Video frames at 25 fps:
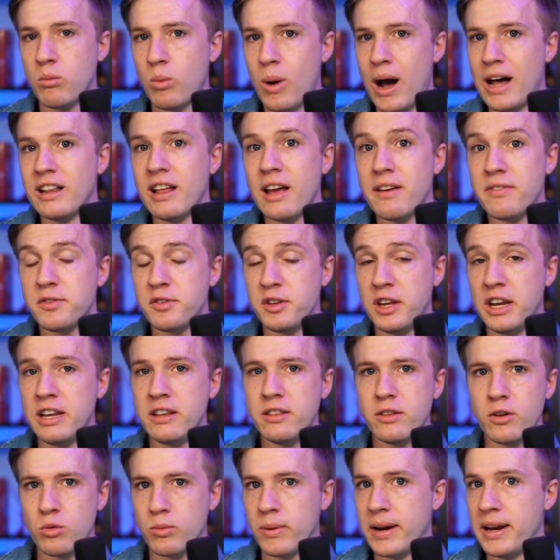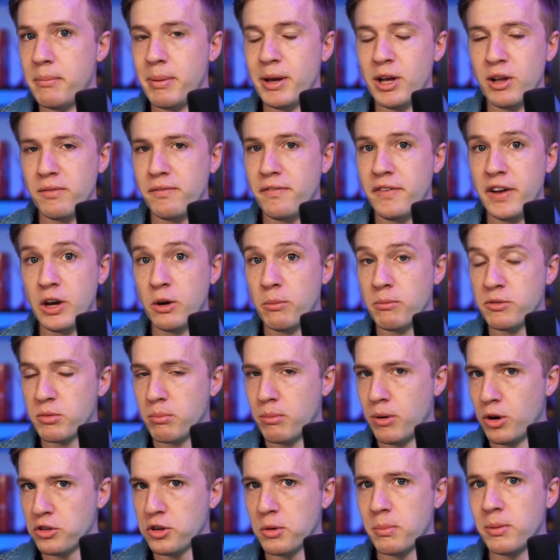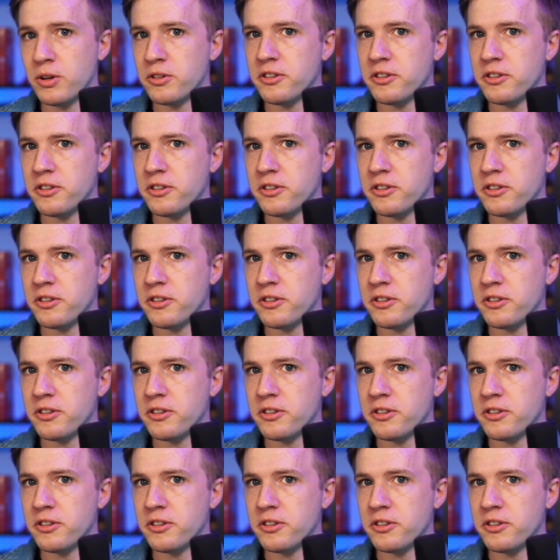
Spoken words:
while I've seen the Rebuild films multiple